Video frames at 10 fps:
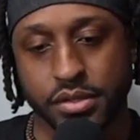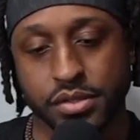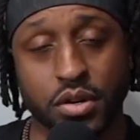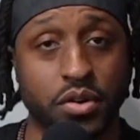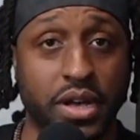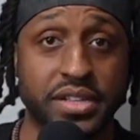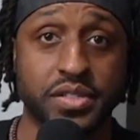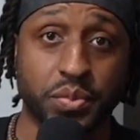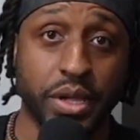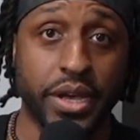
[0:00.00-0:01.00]
So as a
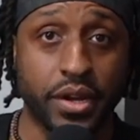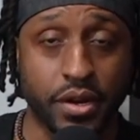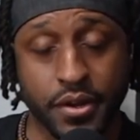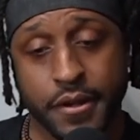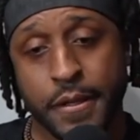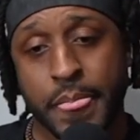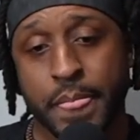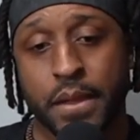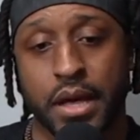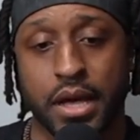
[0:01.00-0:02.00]
player,
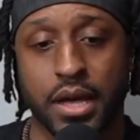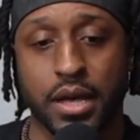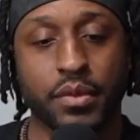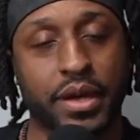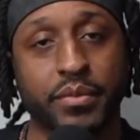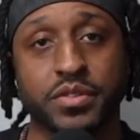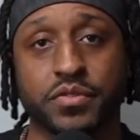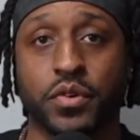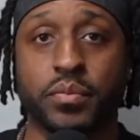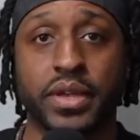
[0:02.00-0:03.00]
like I mentioned
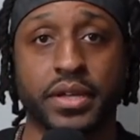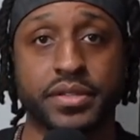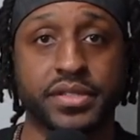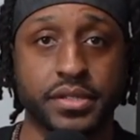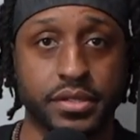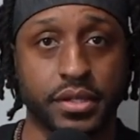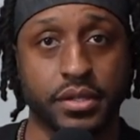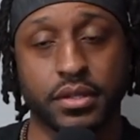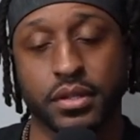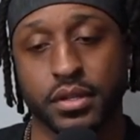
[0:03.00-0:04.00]
before, being consistent,
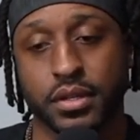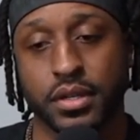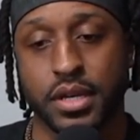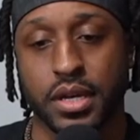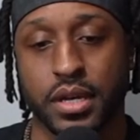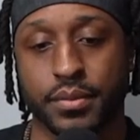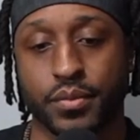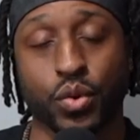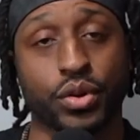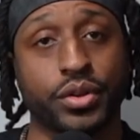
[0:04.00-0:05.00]

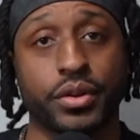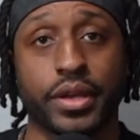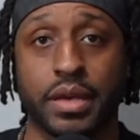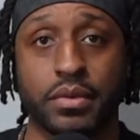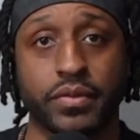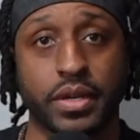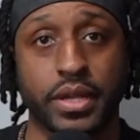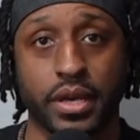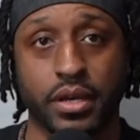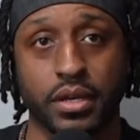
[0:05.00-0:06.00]
working your game every
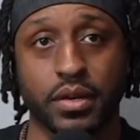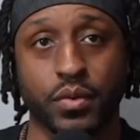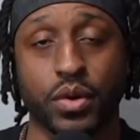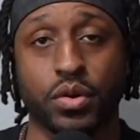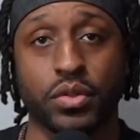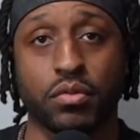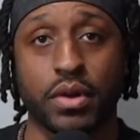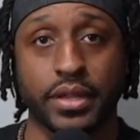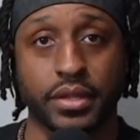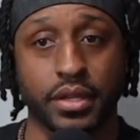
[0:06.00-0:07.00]
day, work on the
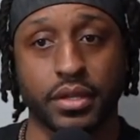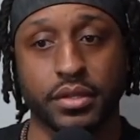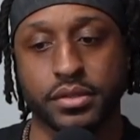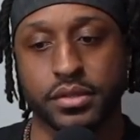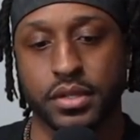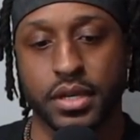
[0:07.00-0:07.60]
right things.